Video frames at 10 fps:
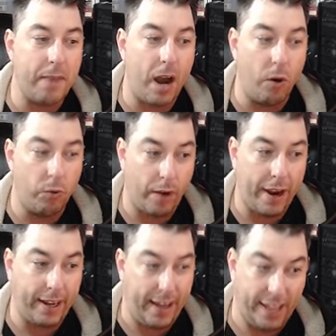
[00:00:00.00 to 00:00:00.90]

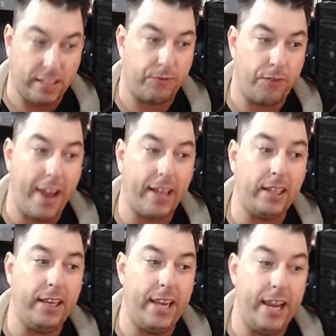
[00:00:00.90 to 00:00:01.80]
outright. It's
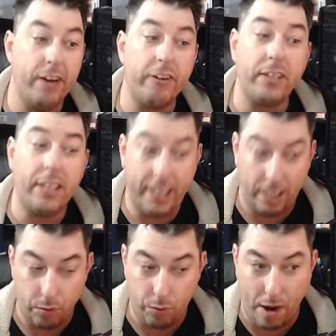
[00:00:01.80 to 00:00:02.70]
frankly eerily
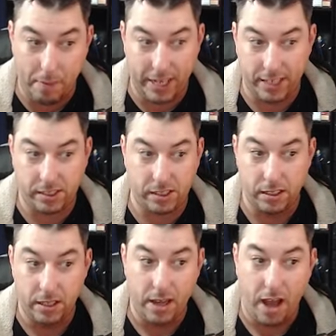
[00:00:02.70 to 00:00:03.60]
reminiscent
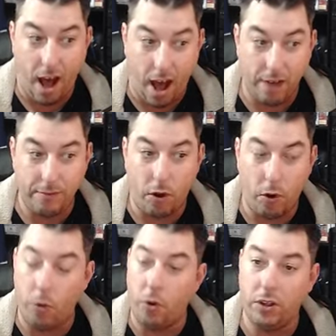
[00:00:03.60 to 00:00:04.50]
of
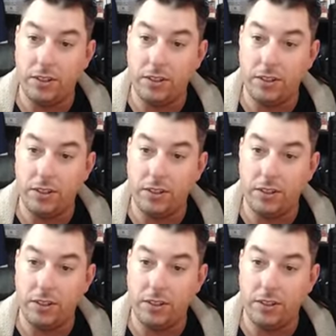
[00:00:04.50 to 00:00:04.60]
old